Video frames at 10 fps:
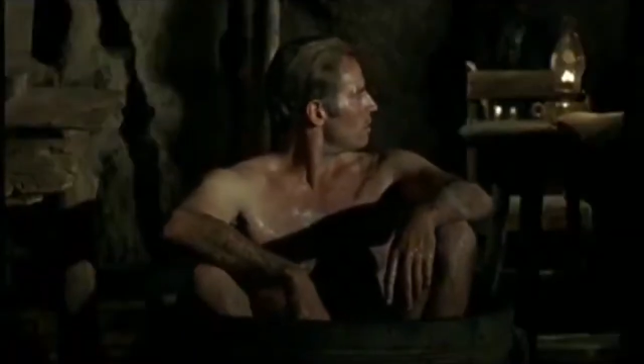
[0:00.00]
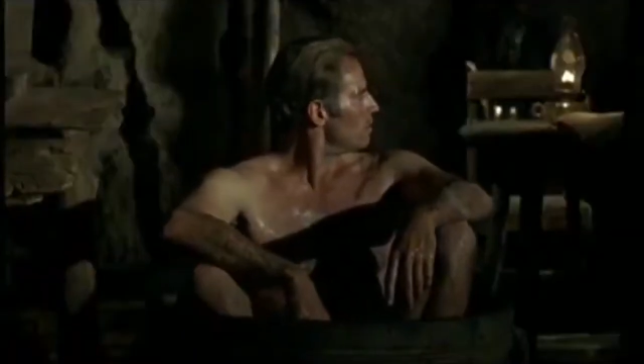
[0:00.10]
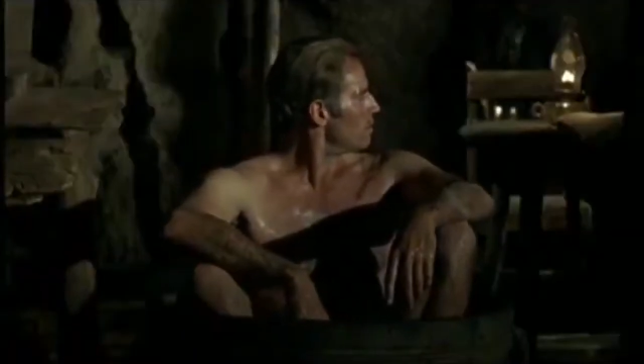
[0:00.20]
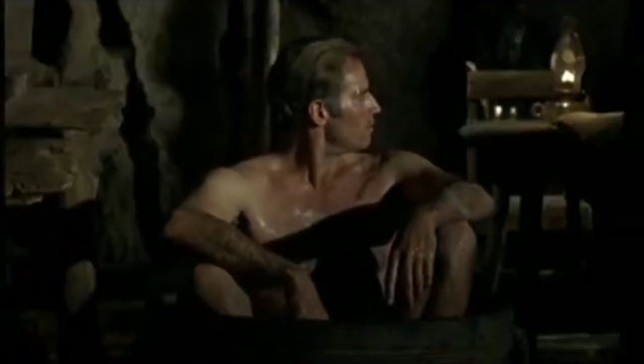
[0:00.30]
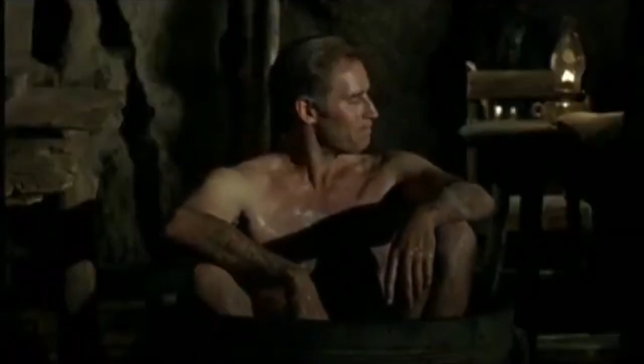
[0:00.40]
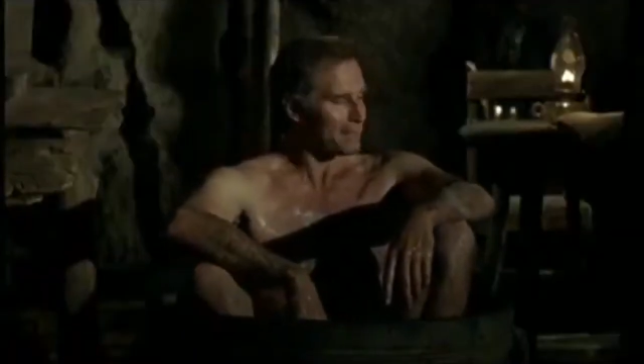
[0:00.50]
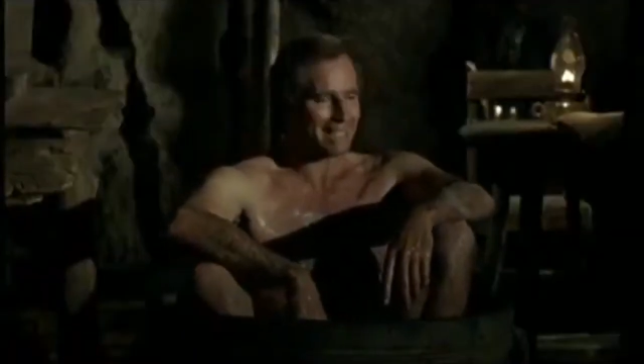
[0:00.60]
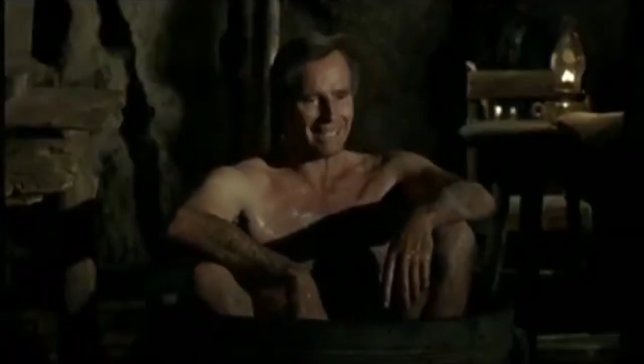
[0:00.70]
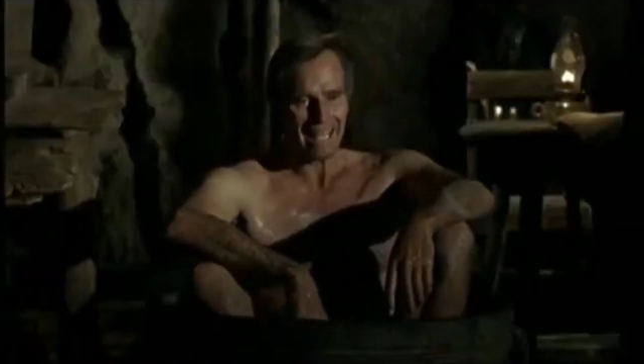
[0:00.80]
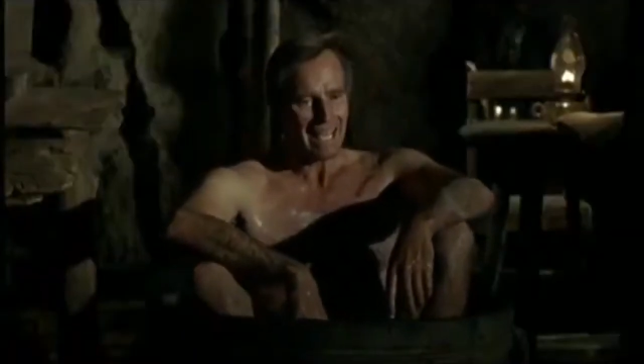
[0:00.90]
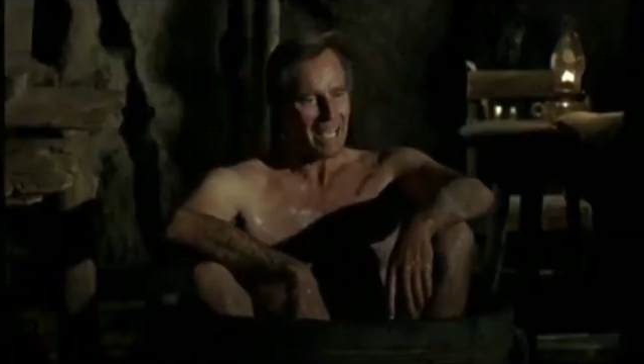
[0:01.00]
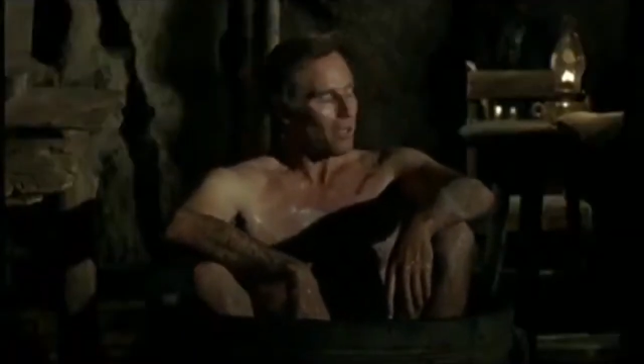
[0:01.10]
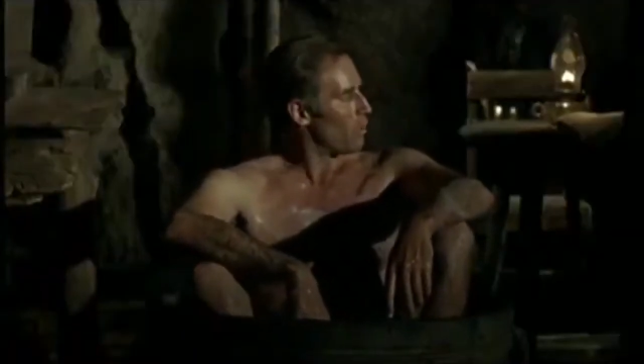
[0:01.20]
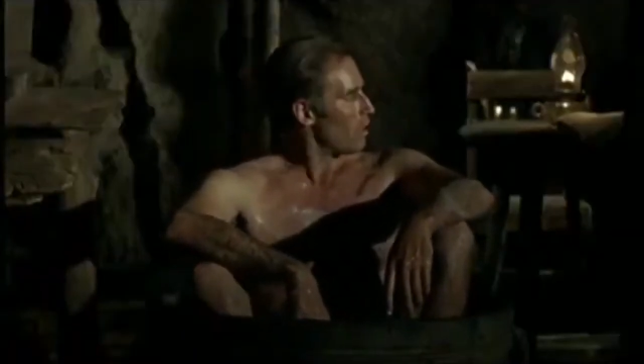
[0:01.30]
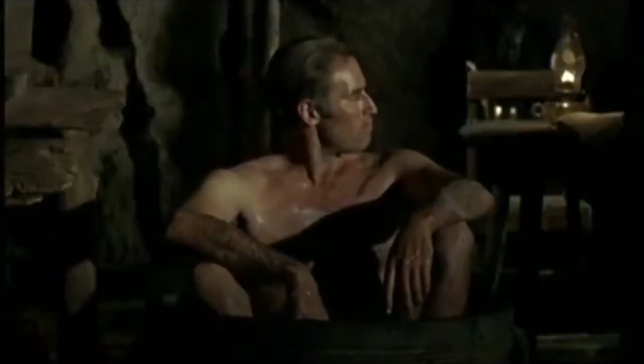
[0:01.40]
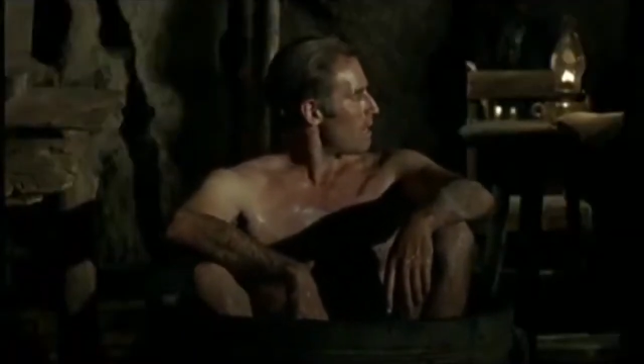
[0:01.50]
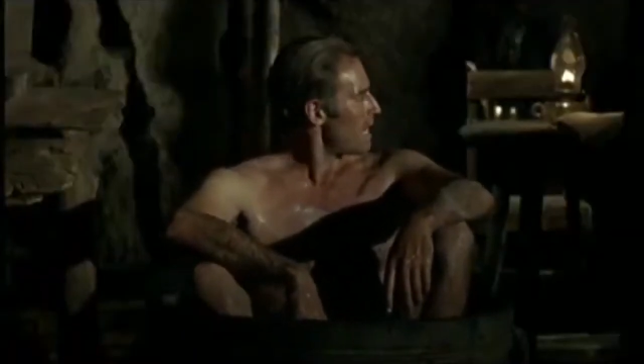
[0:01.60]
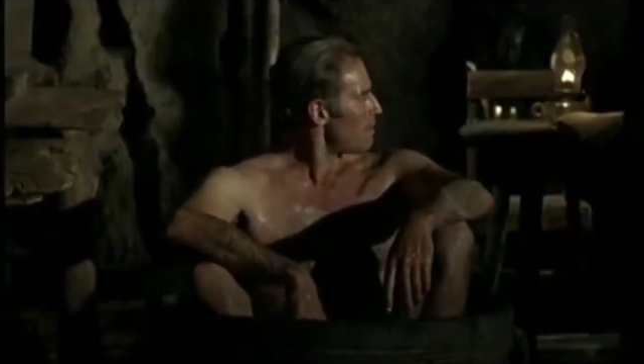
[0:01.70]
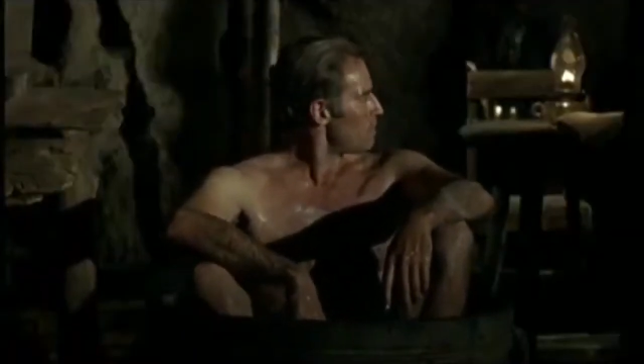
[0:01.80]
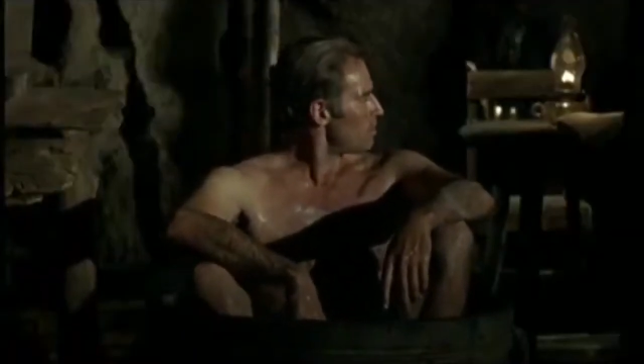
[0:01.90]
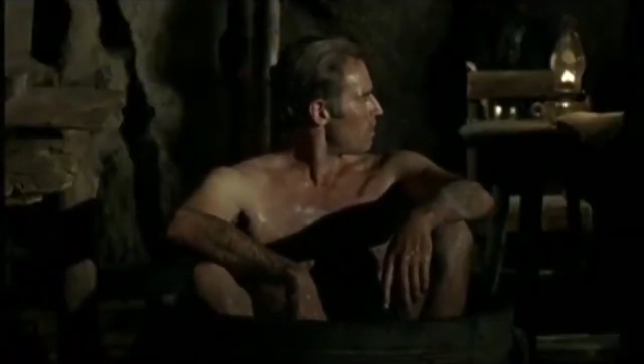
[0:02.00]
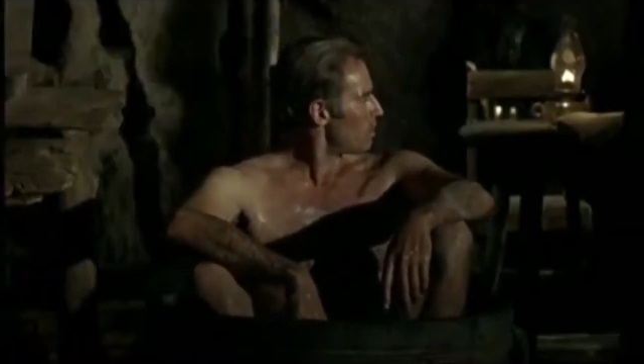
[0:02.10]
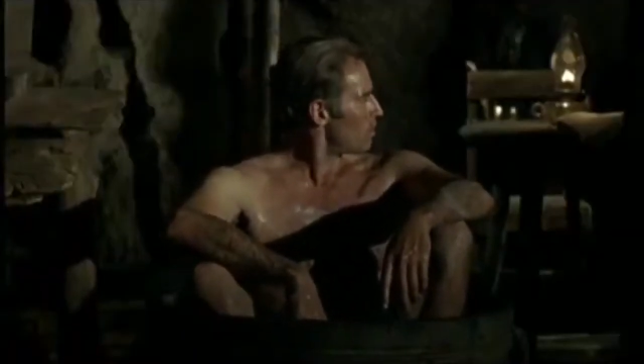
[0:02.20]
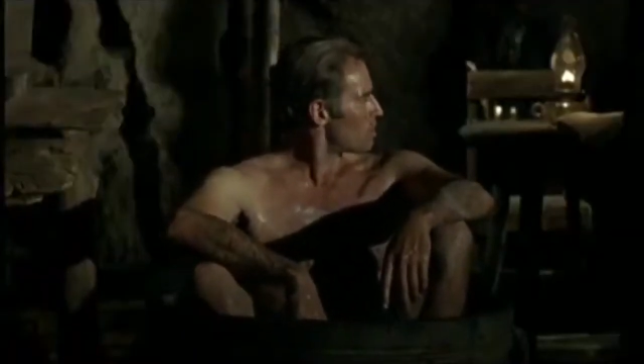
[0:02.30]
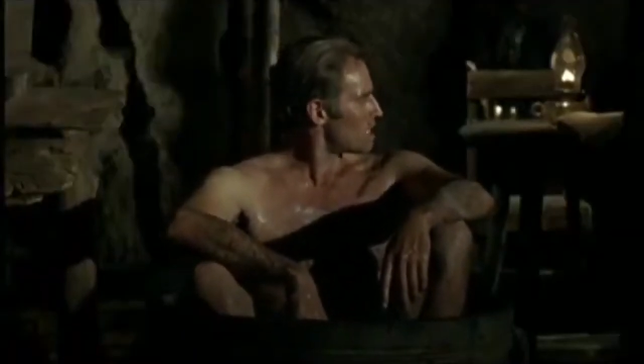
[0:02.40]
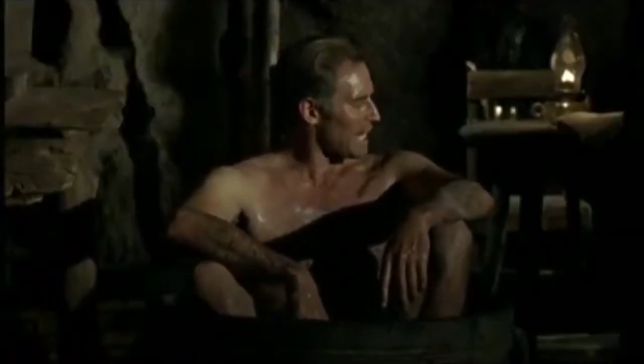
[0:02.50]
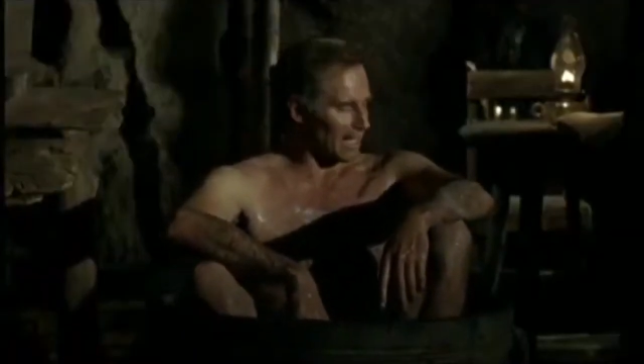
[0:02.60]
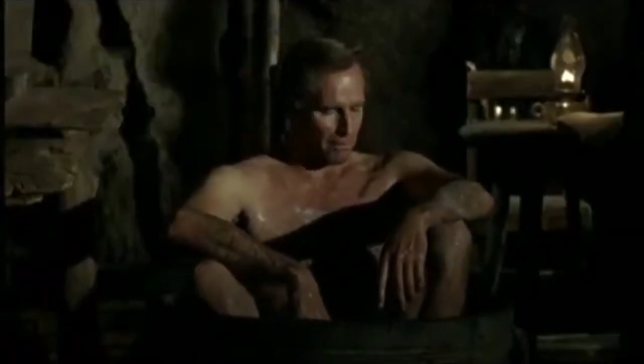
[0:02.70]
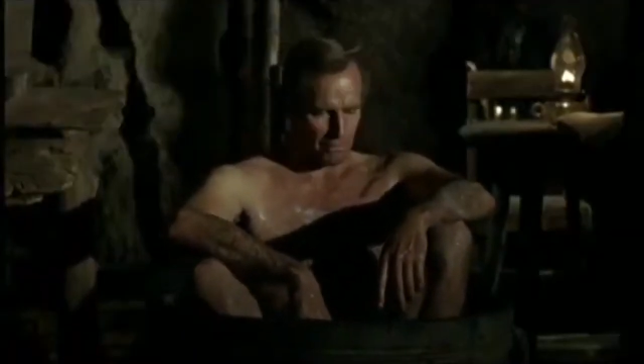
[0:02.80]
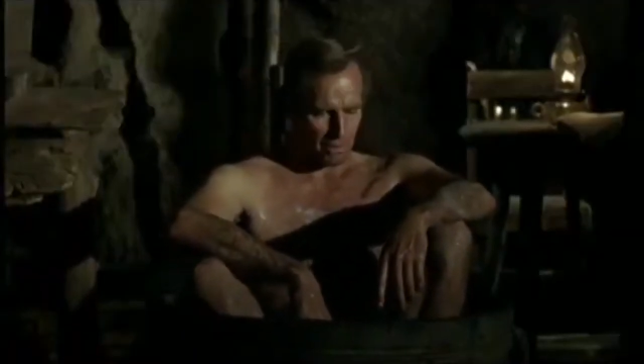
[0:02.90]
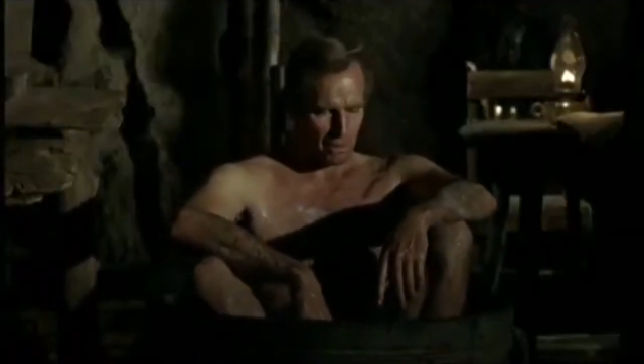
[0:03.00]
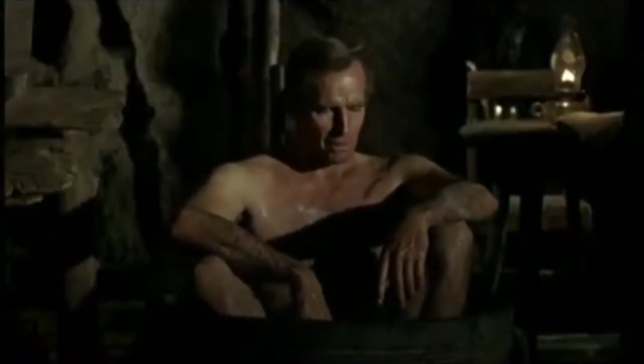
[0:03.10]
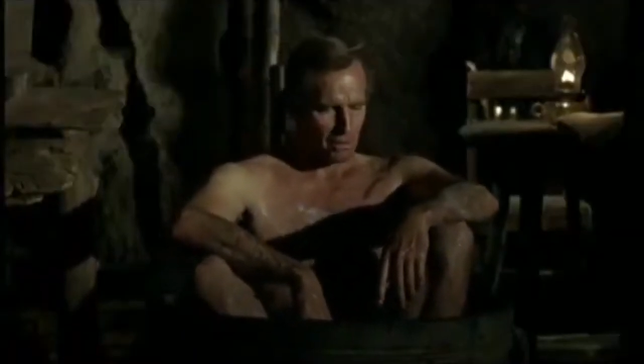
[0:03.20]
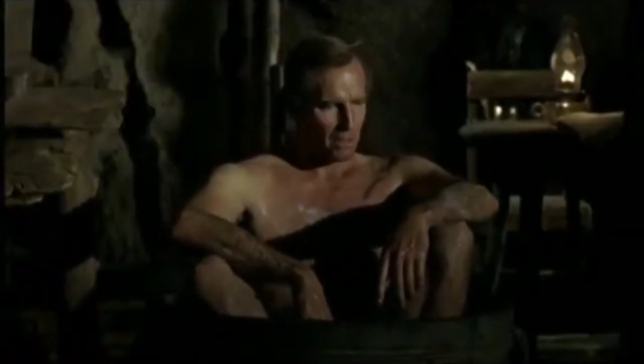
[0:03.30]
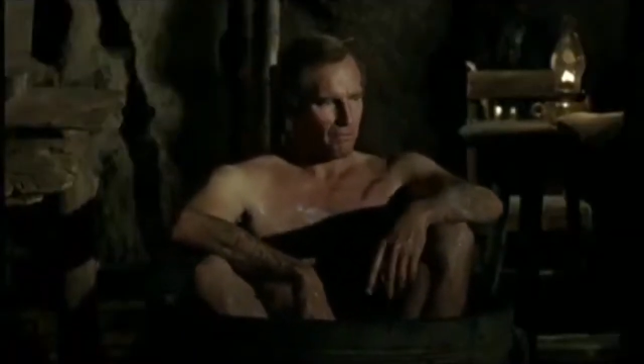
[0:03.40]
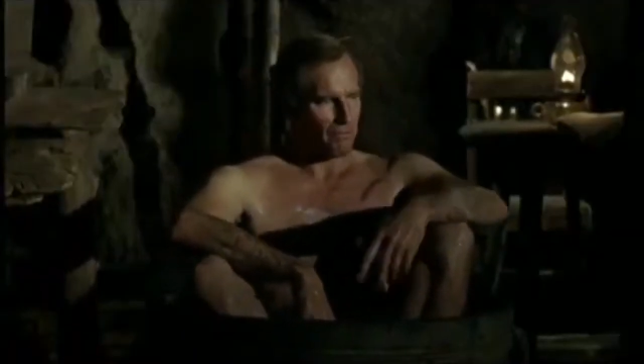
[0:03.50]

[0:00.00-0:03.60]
against the epic nature of the script,